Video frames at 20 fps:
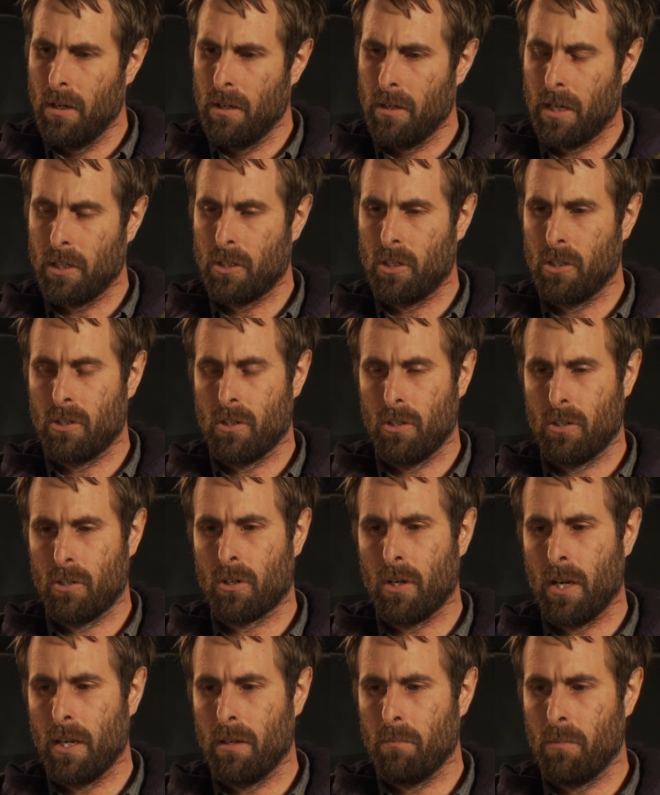not just a
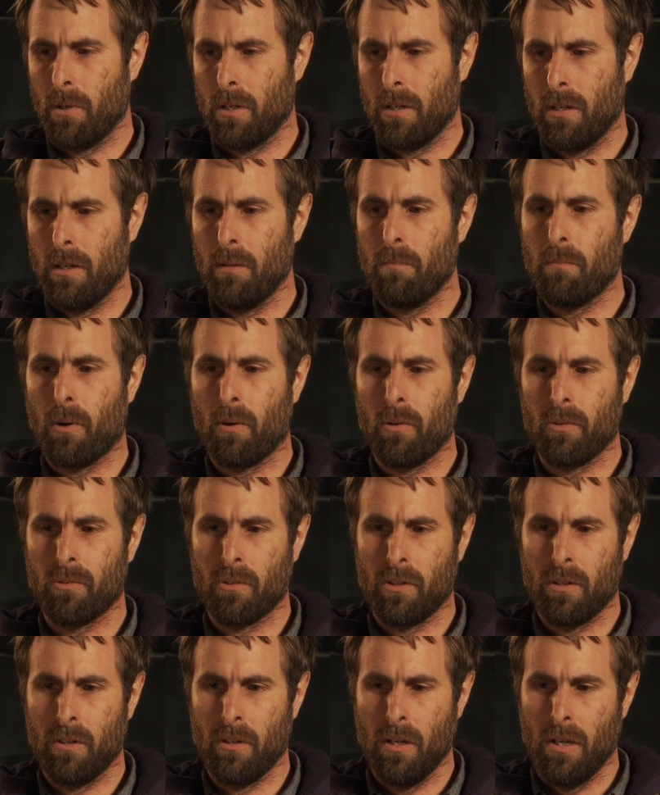trend, but an impulse,
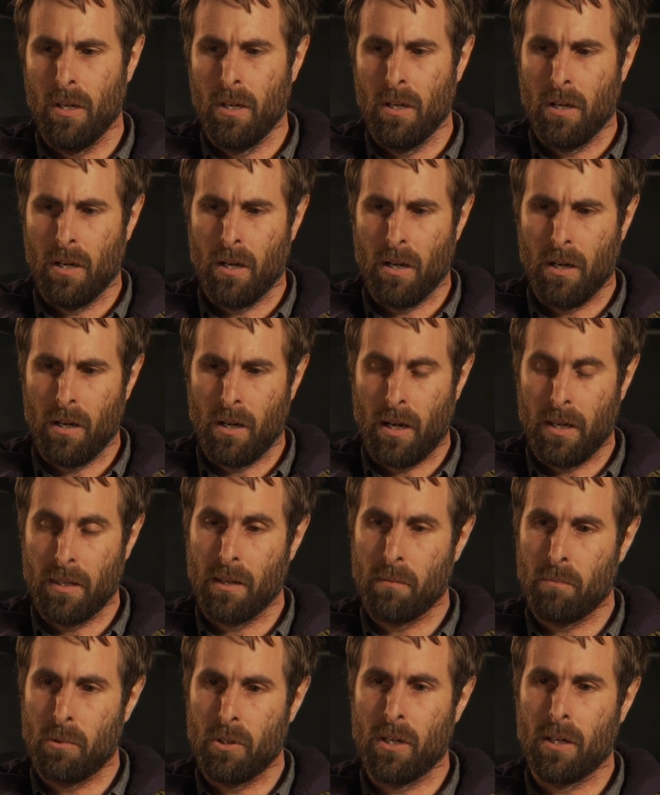and I
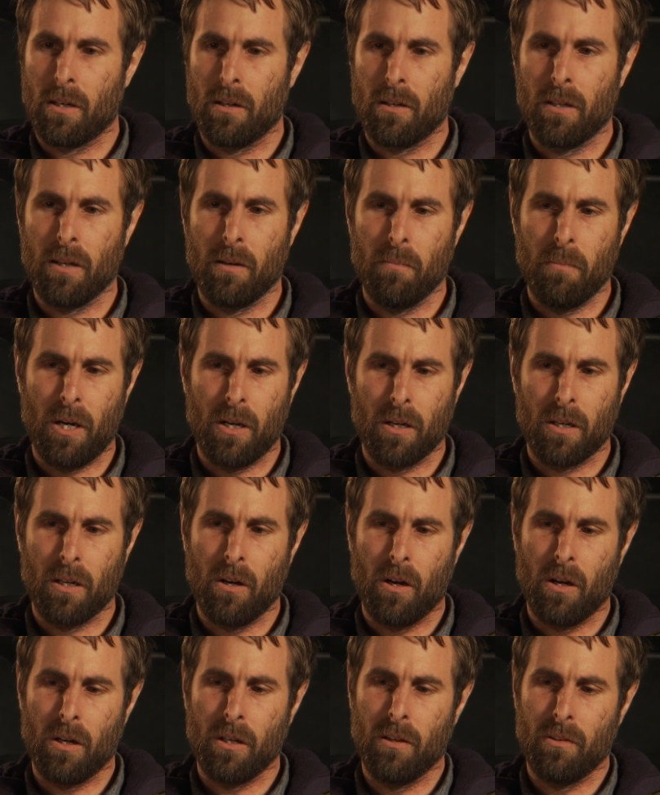think particularly American
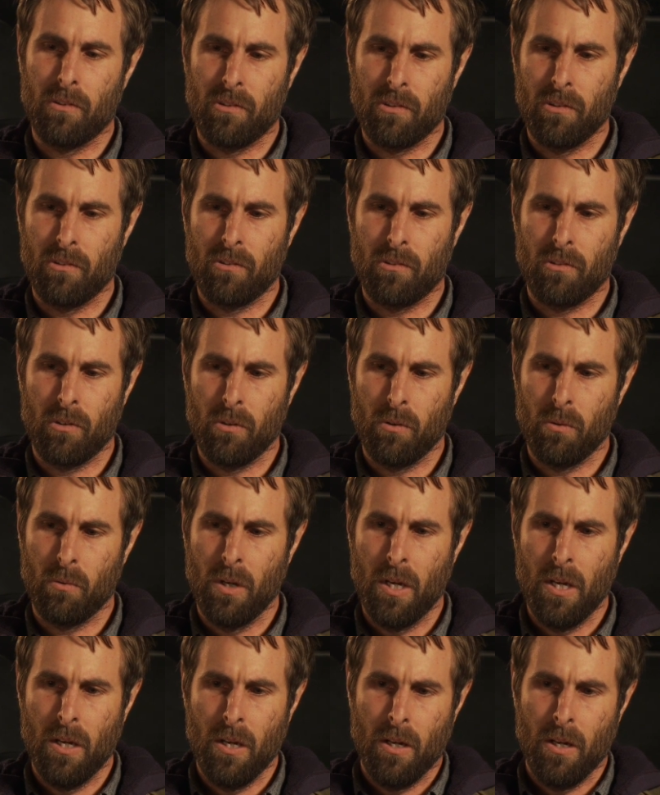audiences to